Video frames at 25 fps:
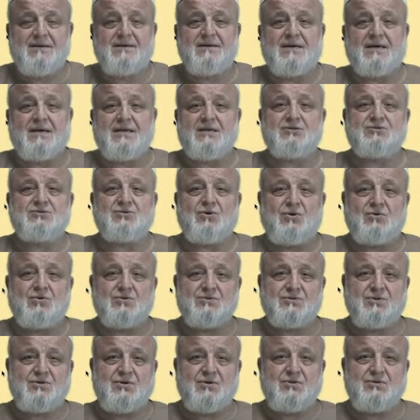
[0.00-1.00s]
It is
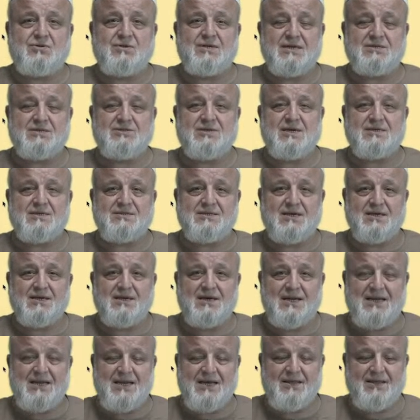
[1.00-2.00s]
also najasa
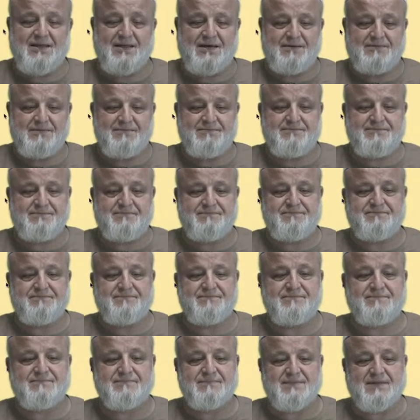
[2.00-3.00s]
ghalidha.
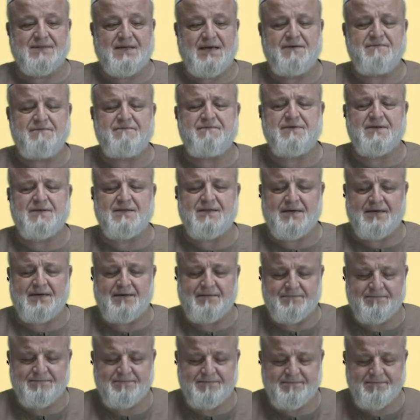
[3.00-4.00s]
Everything,
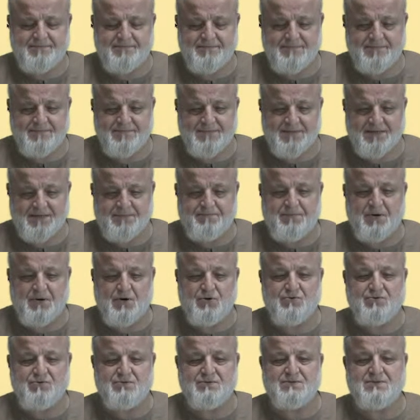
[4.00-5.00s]
the
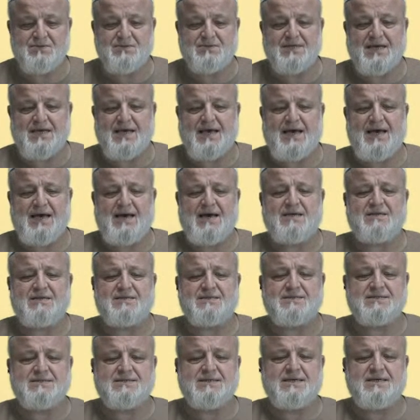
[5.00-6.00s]
bones, the hair, the
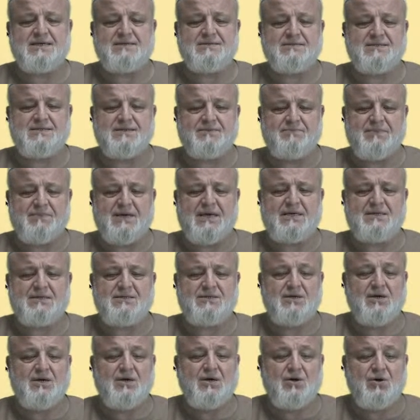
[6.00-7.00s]
skin, the
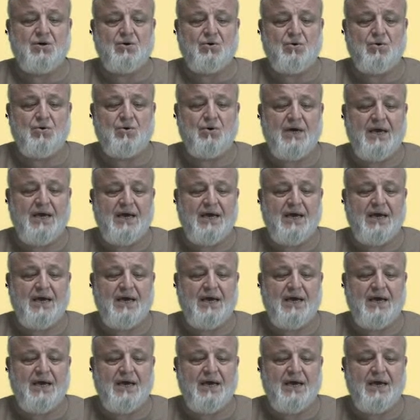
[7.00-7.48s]
meat, or